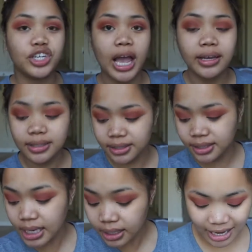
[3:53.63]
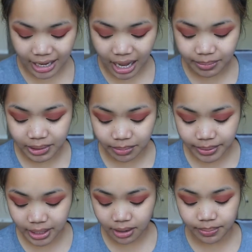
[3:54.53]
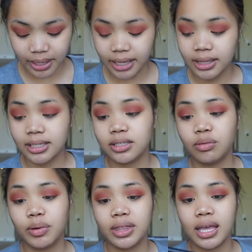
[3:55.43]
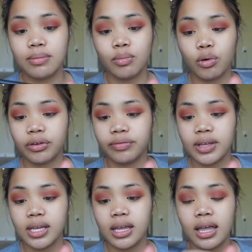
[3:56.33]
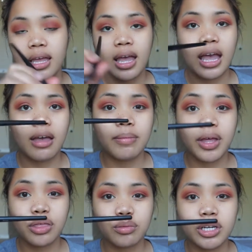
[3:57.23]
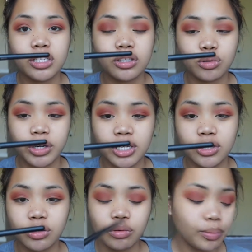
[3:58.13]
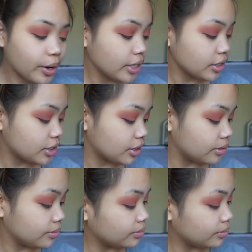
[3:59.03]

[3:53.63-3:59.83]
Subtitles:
Jax. And I'm going to be applying this with a Morphe M322 brush.